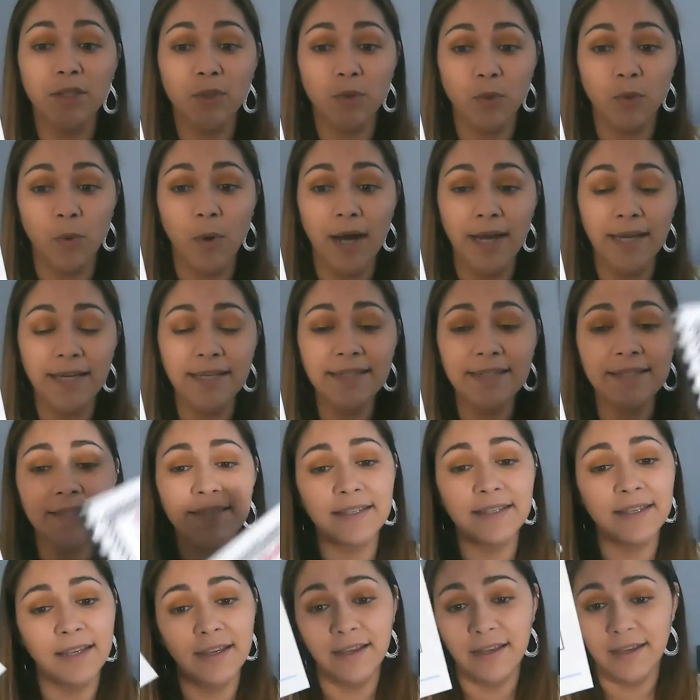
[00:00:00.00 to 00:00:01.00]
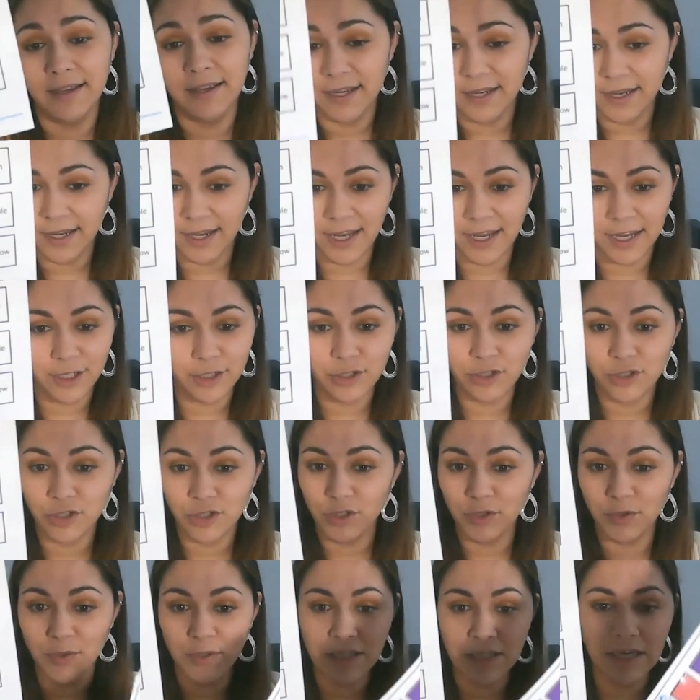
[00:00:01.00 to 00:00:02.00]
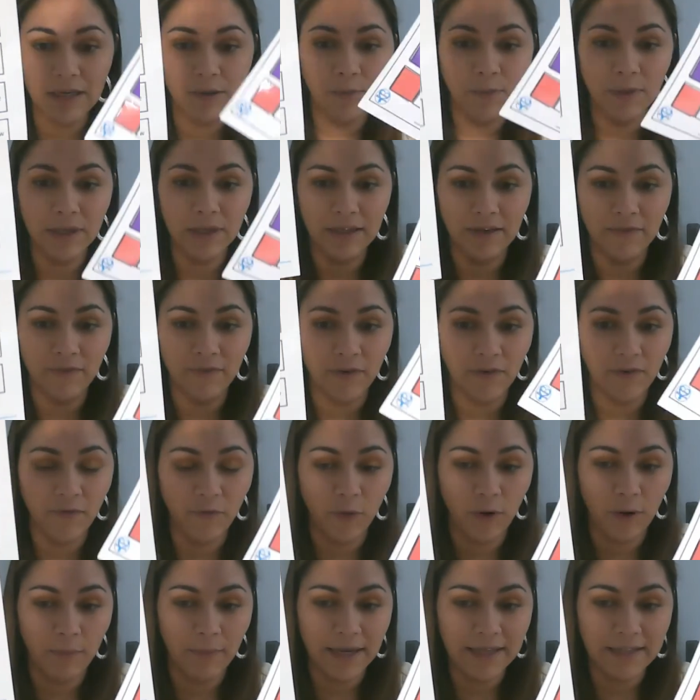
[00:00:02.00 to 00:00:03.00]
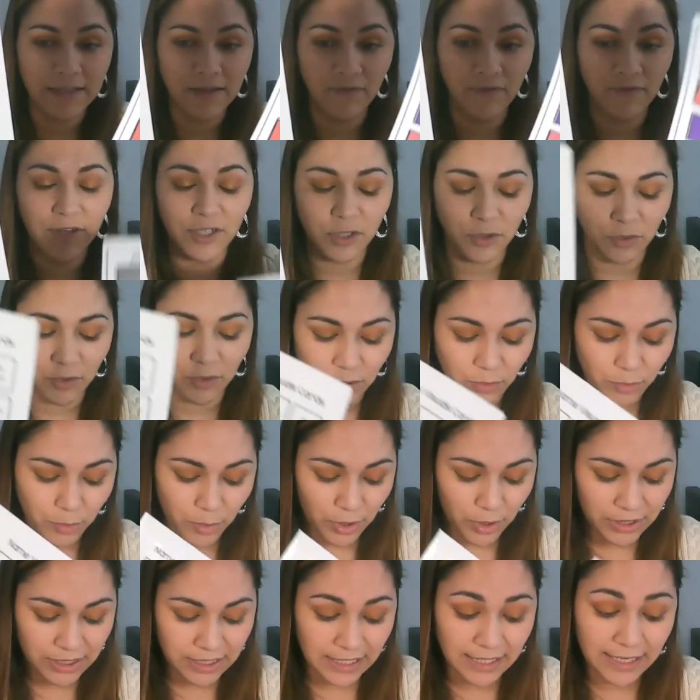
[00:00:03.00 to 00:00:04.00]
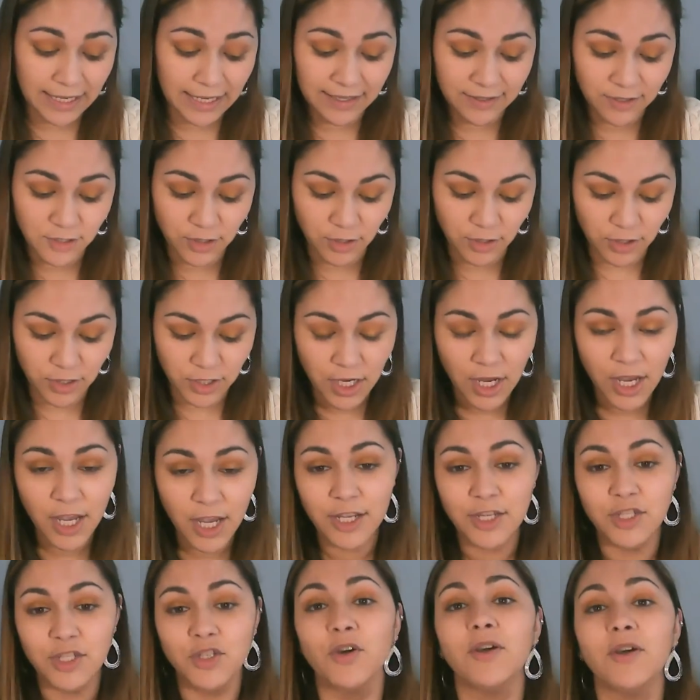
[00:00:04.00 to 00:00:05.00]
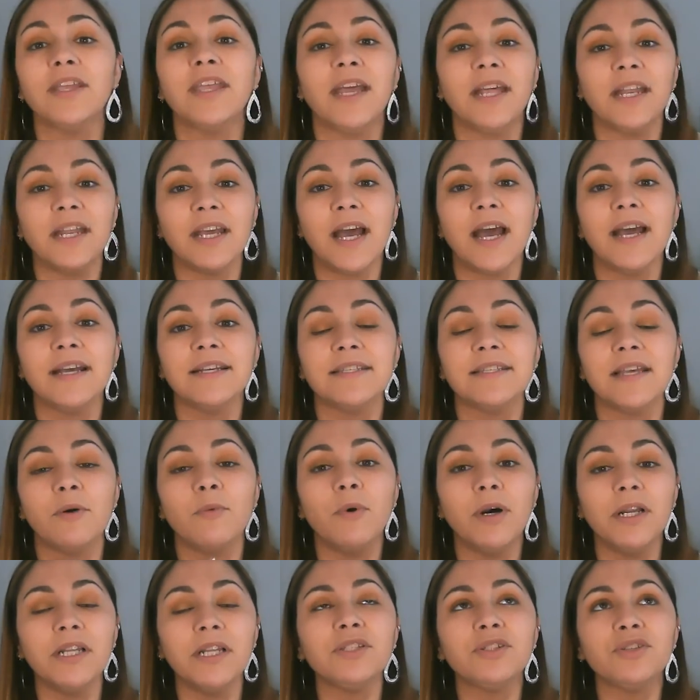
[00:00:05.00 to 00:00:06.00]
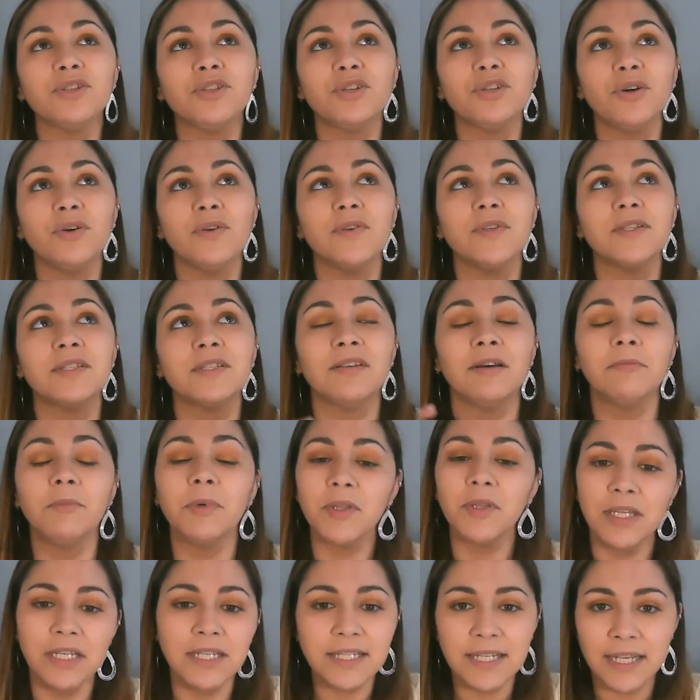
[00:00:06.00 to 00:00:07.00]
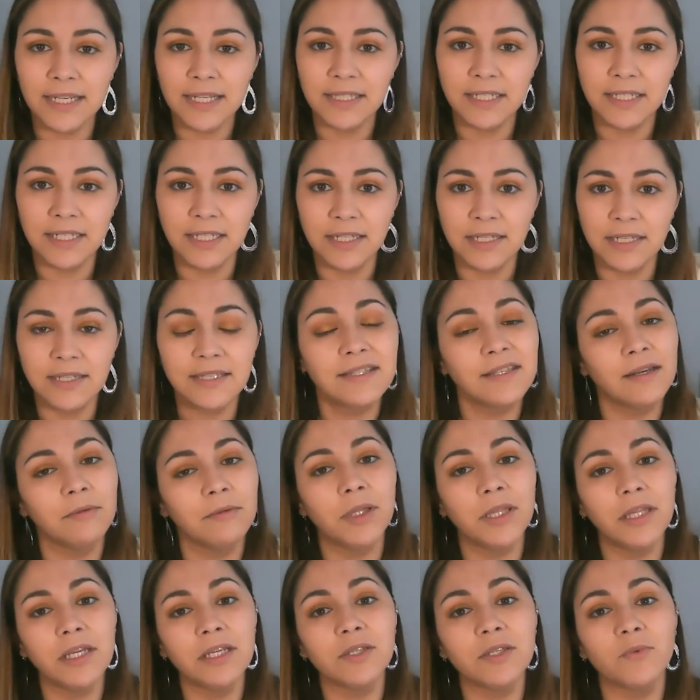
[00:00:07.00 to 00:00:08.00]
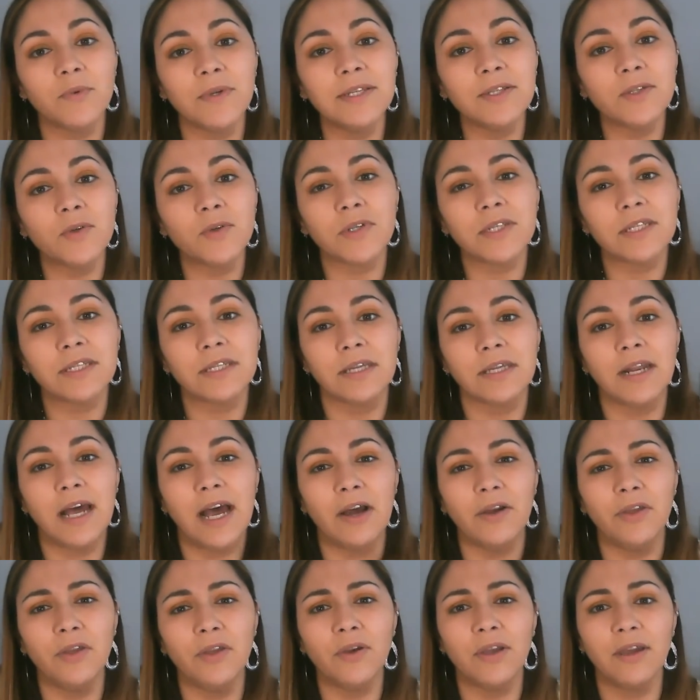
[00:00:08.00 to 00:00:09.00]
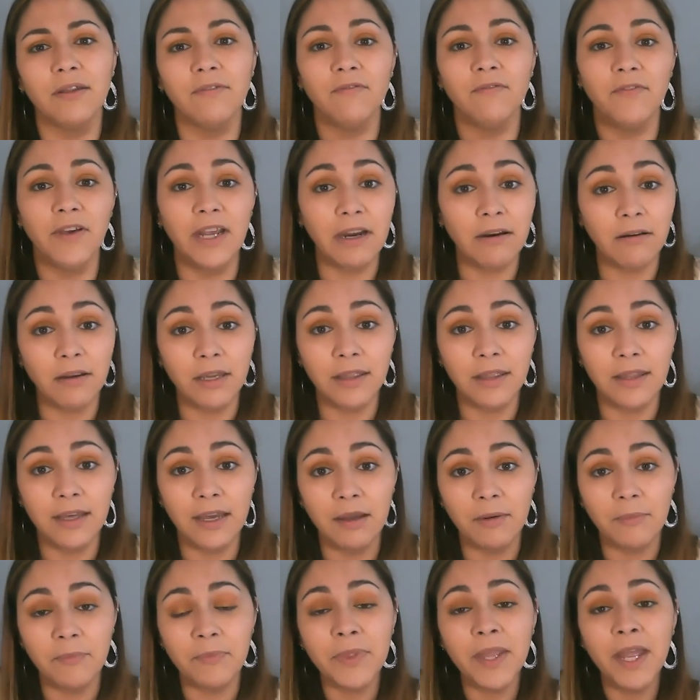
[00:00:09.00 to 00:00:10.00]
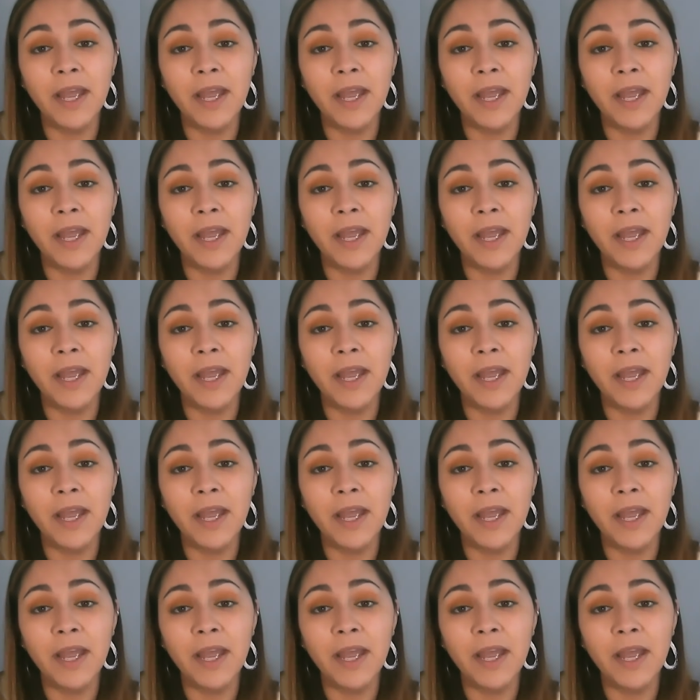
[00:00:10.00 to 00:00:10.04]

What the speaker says: twice and just use it with different formats of visual supports and answers. So again, guys, I wanted to show you some of these ideas, some of these resources, and how you can vary them.